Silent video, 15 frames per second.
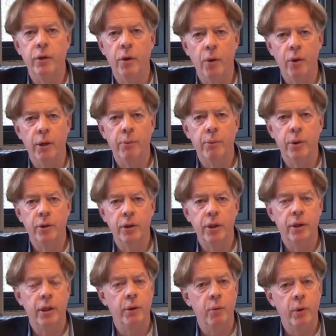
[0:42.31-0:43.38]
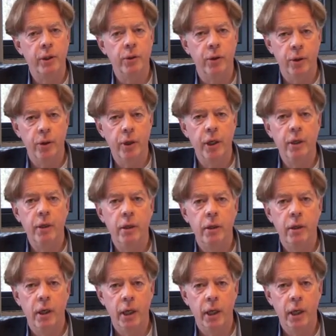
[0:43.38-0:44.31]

the GoLab project, in which learning,